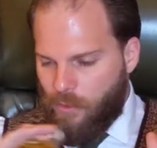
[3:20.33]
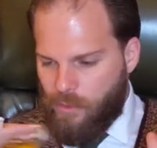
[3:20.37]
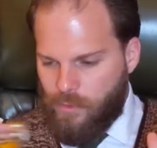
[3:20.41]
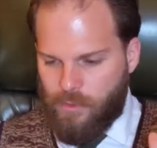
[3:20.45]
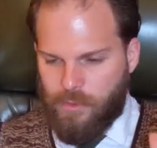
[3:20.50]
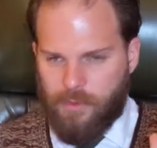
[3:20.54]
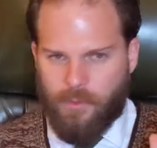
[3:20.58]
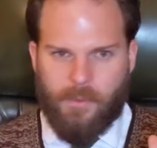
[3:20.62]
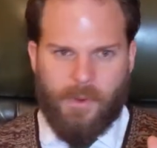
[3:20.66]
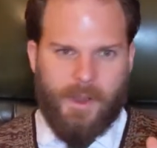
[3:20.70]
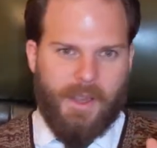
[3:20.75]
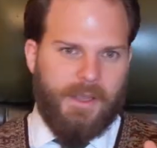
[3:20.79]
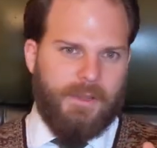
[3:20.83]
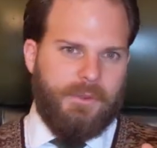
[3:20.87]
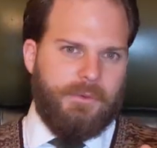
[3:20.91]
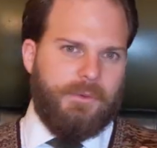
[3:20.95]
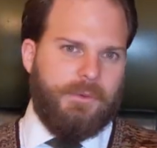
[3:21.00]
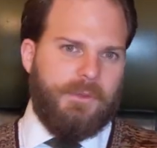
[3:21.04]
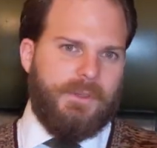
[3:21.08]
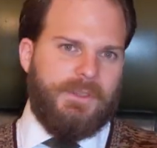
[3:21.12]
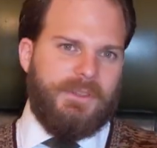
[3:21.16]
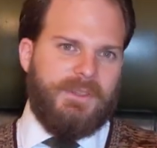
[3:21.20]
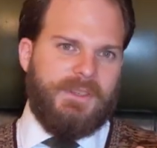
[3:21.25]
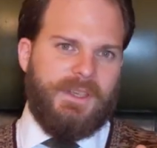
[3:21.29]
all the way
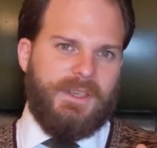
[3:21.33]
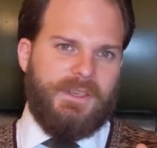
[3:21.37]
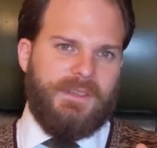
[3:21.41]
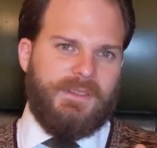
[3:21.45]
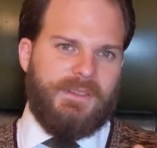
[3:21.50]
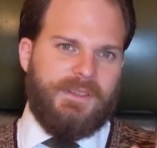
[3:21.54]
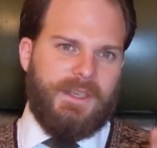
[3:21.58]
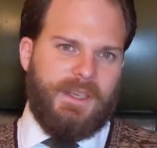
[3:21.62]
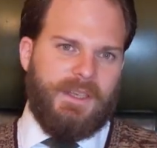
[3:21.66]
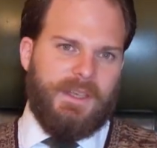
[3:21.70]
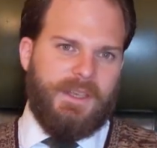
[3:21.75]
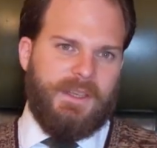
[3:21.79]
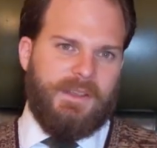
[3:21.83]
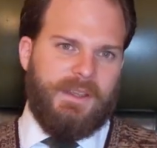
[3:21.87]
through the skin scent,